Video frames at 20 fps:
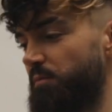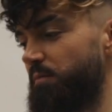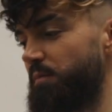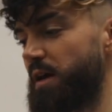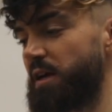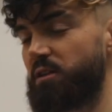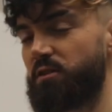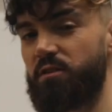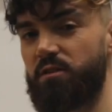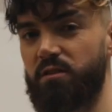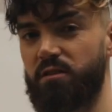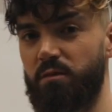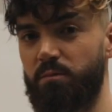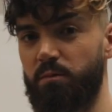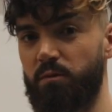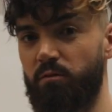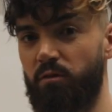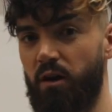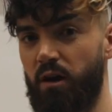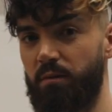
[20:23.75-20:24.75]
Make sure you're
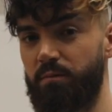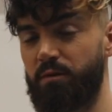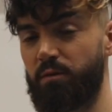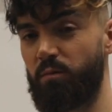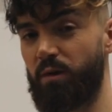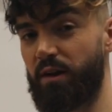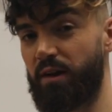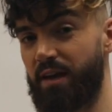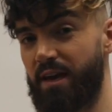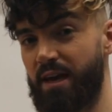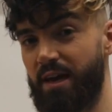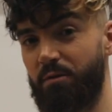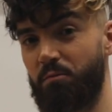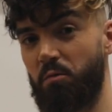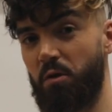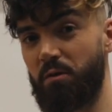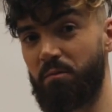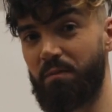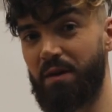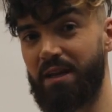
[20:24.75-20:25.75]
subscribed. When I hit
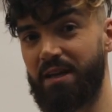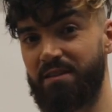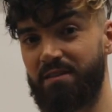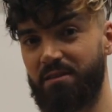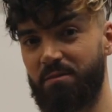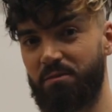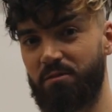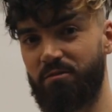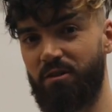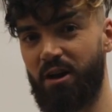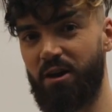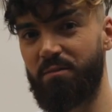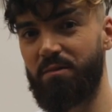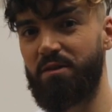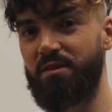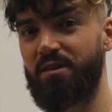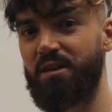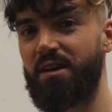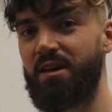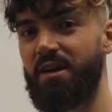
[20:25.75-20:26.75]
1 million
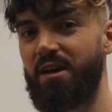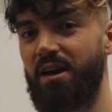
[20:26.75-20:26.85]
subscribers,